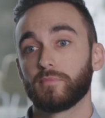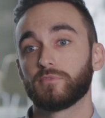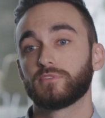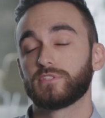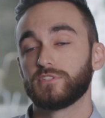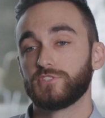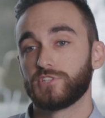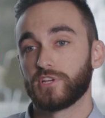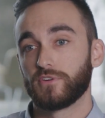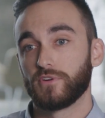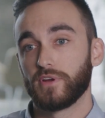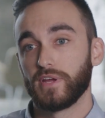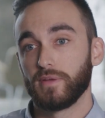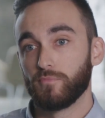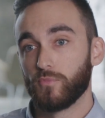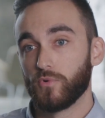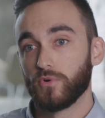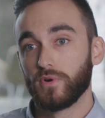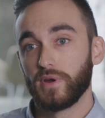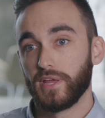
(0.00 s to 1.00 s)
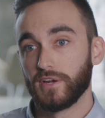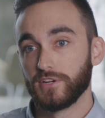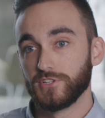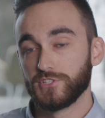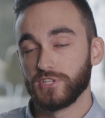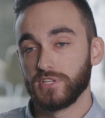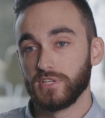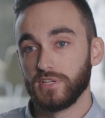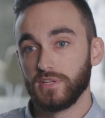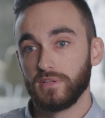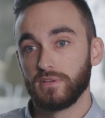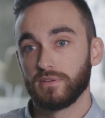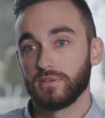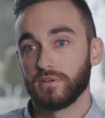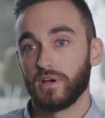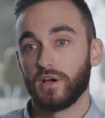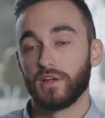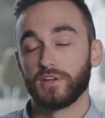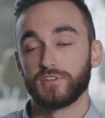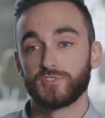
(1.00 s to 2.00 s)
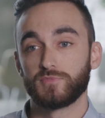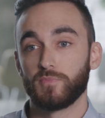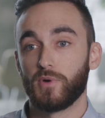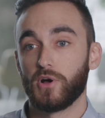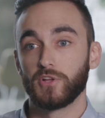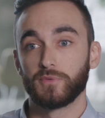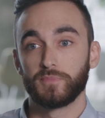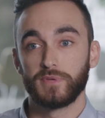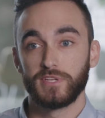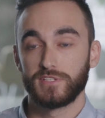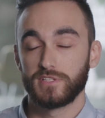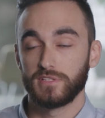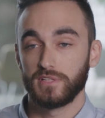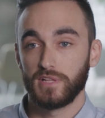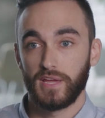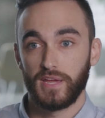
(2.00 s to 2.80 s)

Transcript: able to generate more energy on a smaller piece of